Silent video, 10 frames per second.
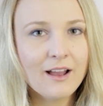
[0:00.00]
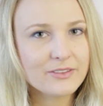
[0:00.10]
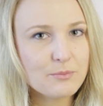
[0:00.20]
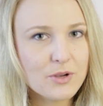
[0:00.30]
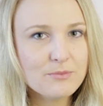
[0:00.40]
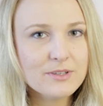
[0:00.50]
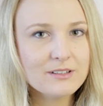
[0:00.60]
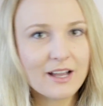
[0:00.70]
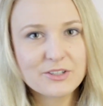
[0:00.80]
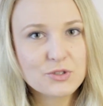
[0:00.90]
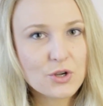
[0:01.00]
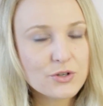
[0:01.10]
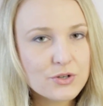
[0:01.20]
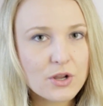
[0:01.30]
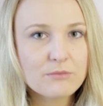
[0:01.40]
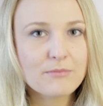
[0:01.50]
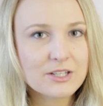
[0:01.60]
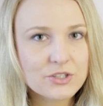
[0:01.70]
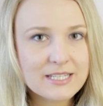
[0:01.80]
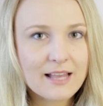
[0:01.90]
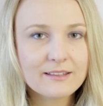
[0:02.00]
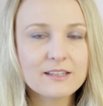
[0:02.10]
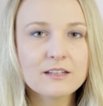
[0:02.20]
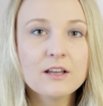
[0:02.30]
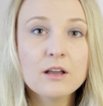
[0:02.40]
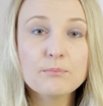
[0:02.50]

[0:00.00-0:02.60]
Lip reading: At the moment, I don't know much Italian,